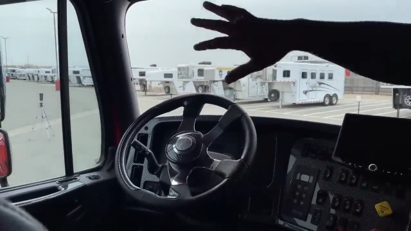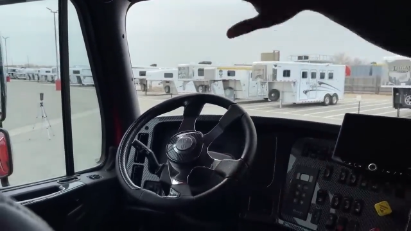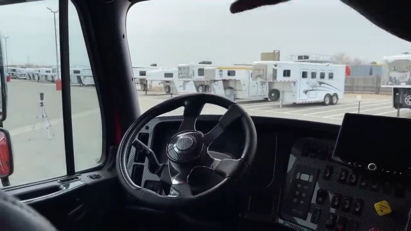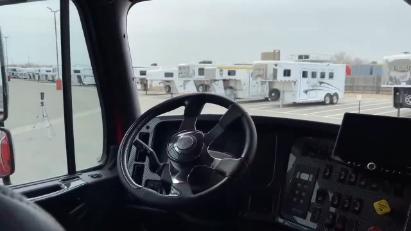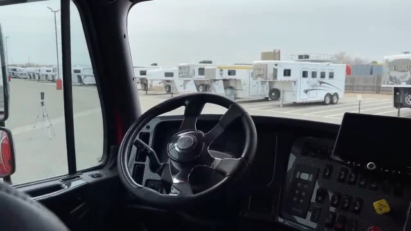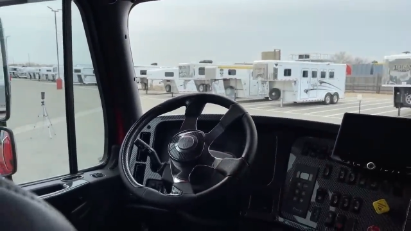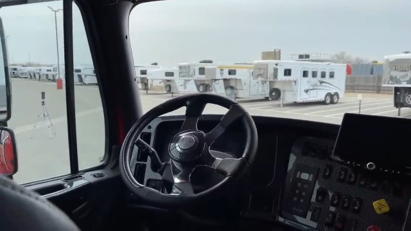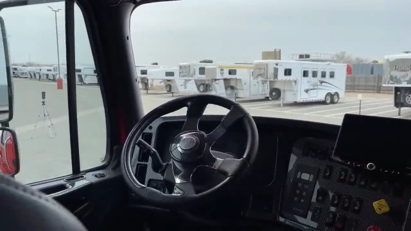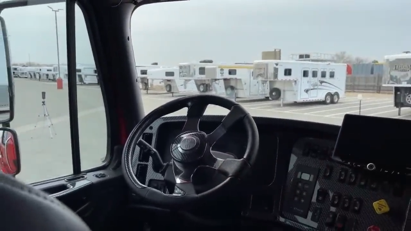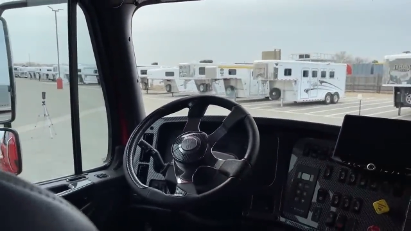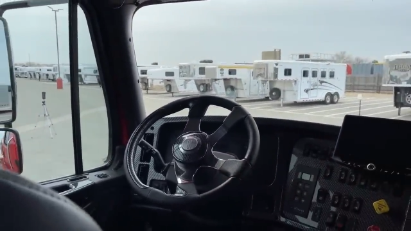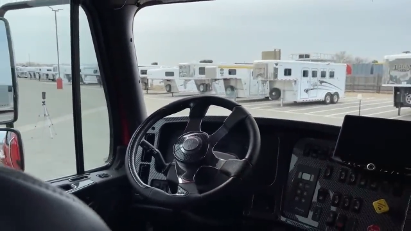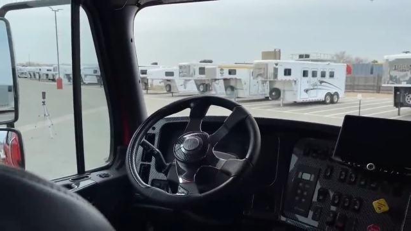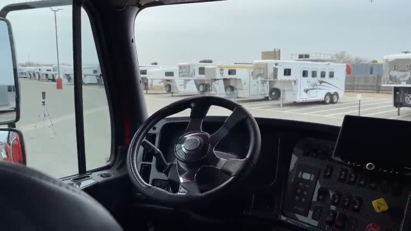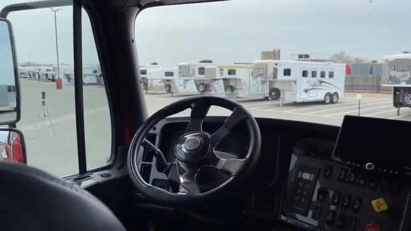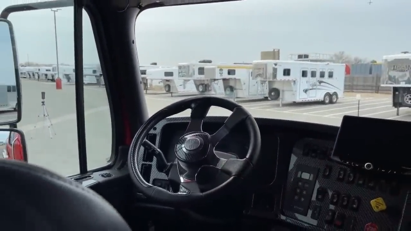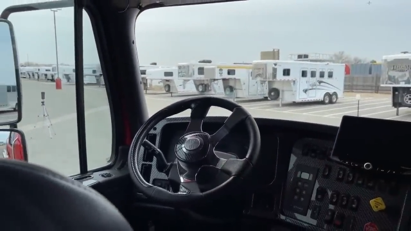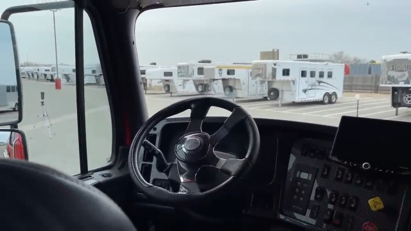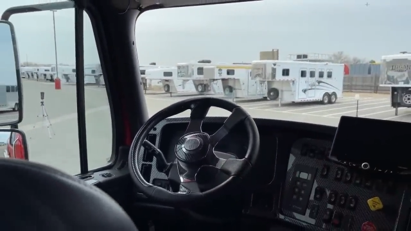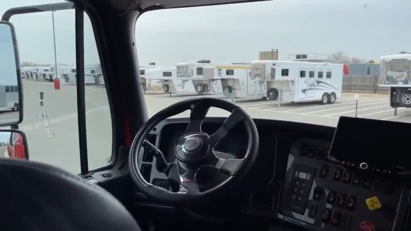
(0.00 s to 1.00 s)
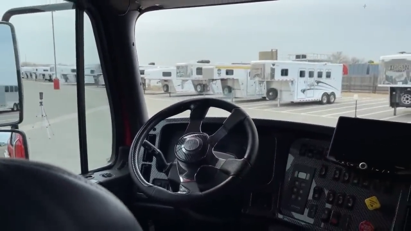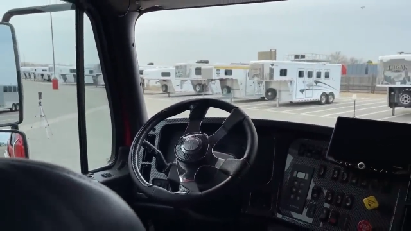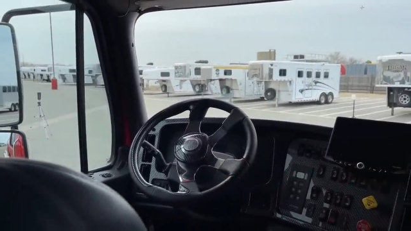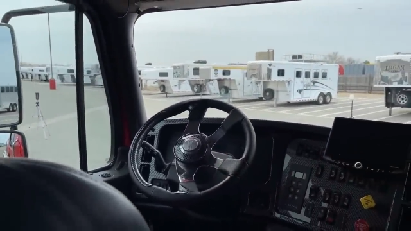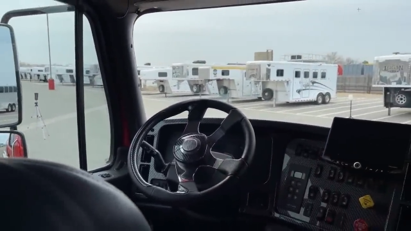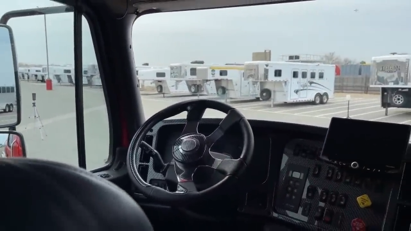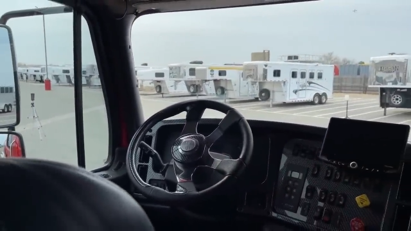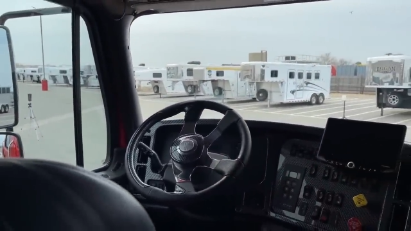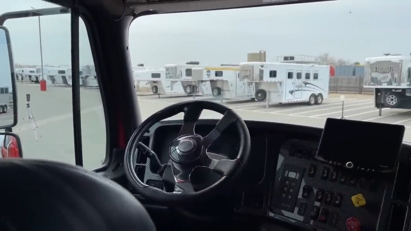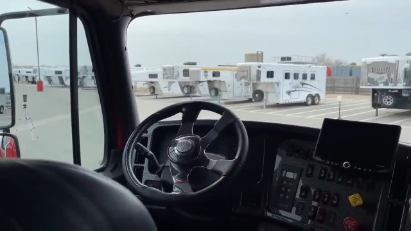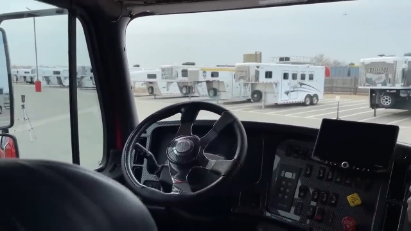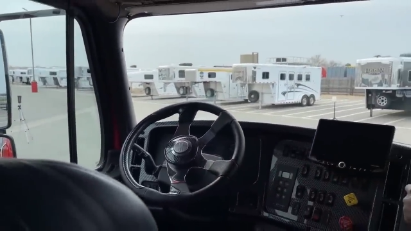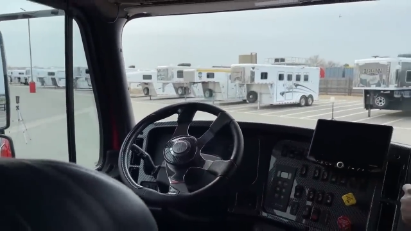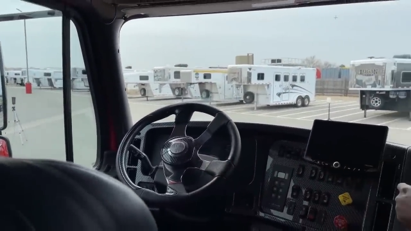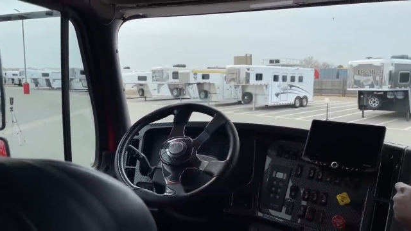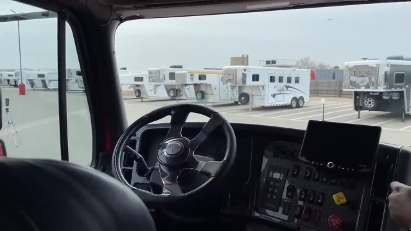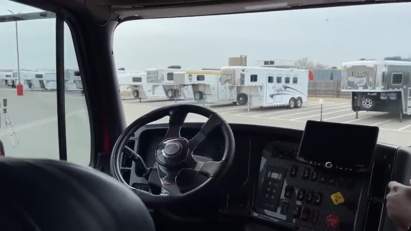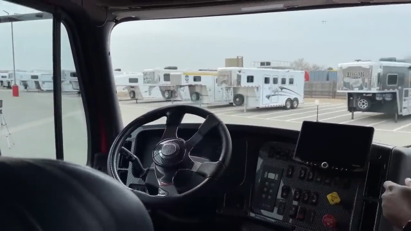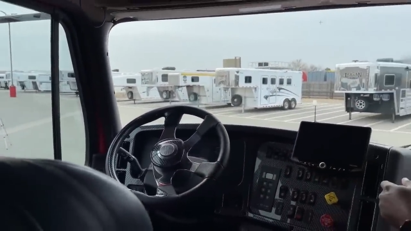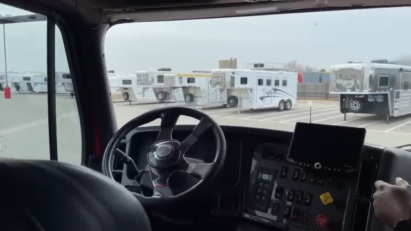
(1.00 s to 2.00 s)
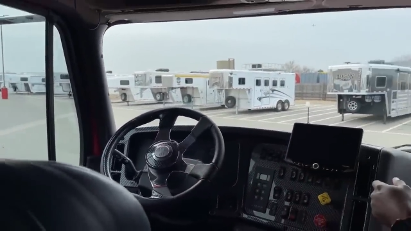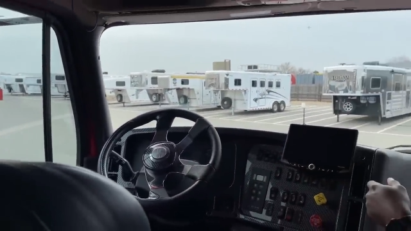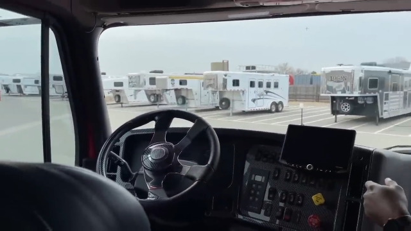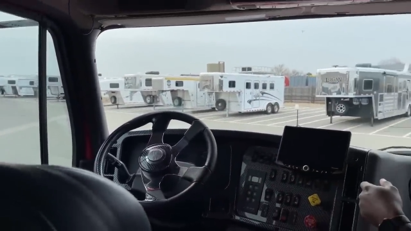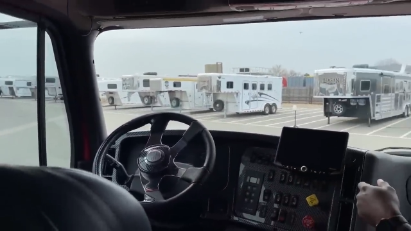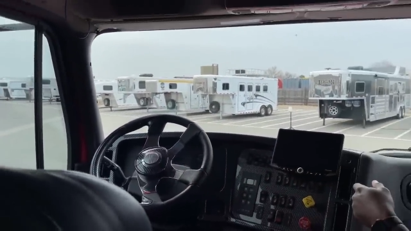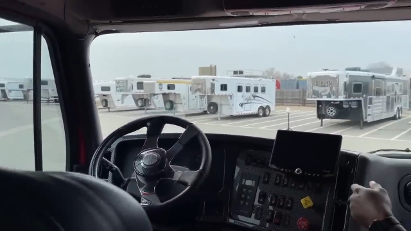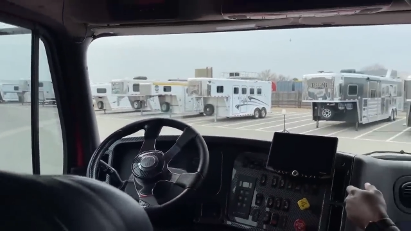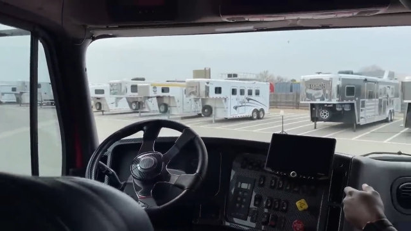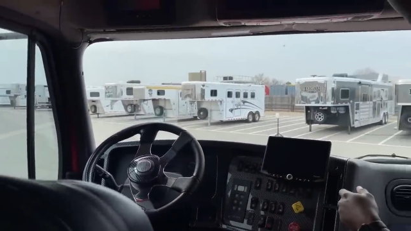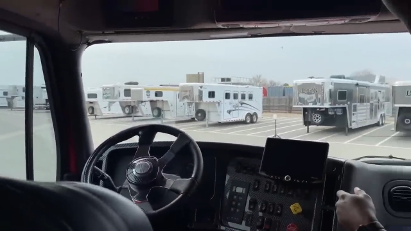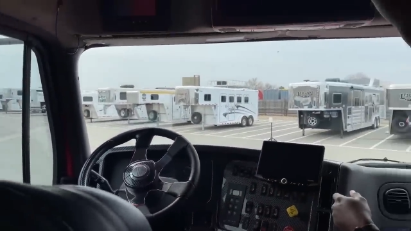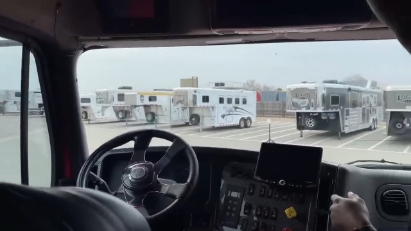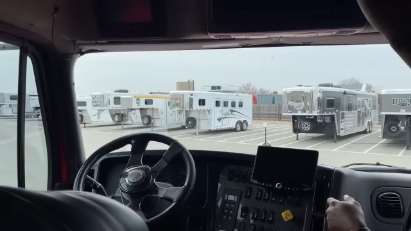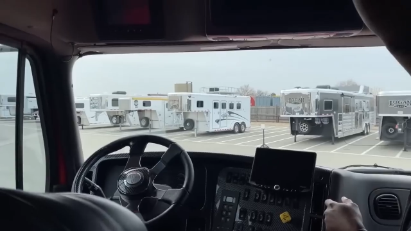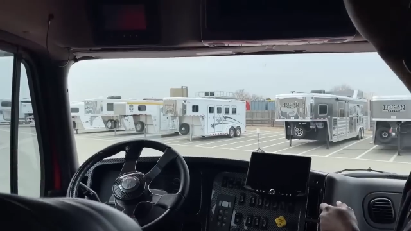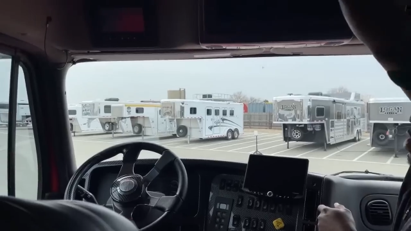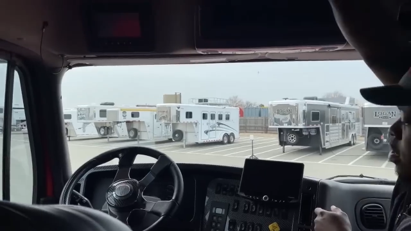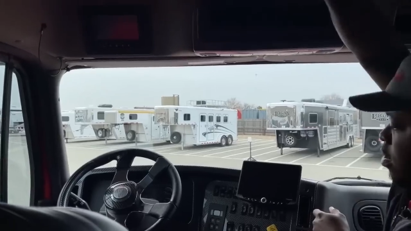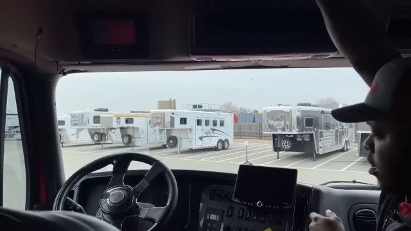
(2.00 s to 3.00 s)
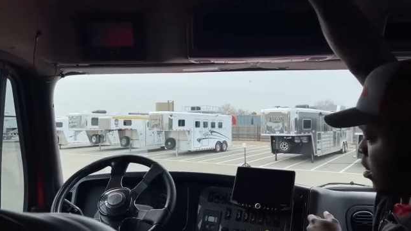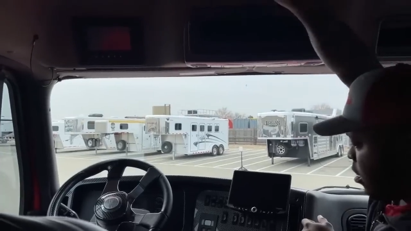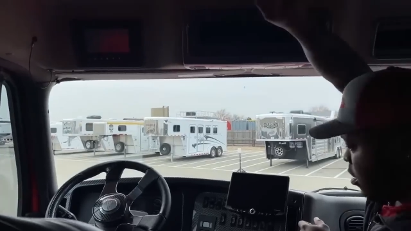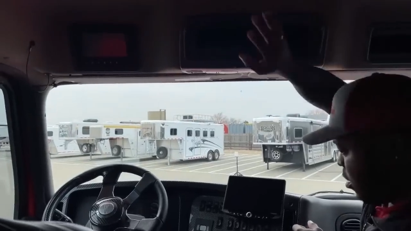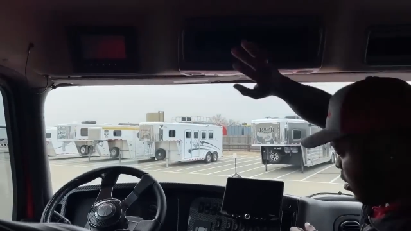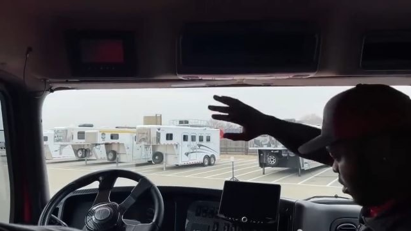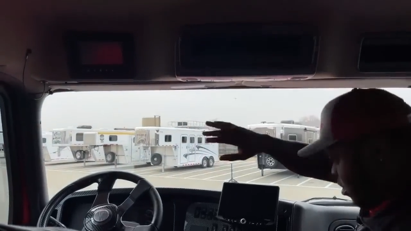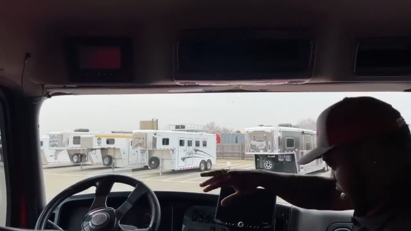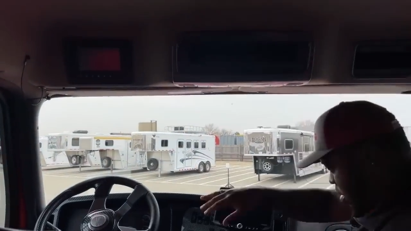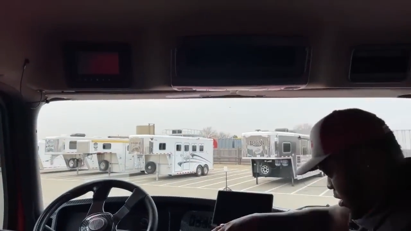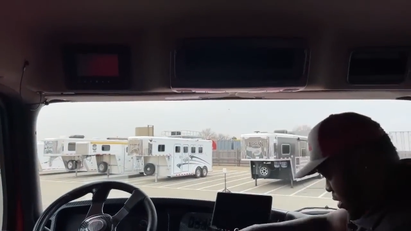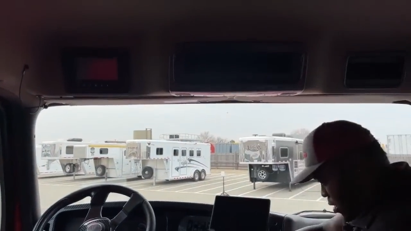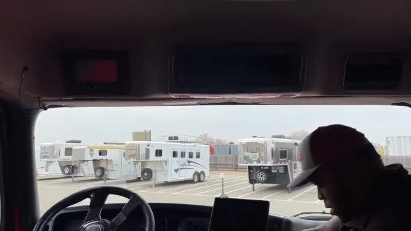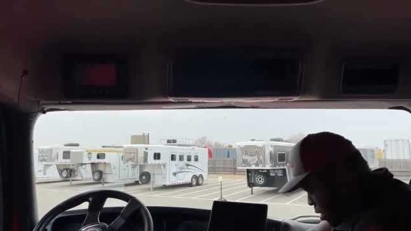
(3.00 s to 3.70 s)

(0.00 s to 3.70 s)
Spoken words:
[unreadable: no face in view]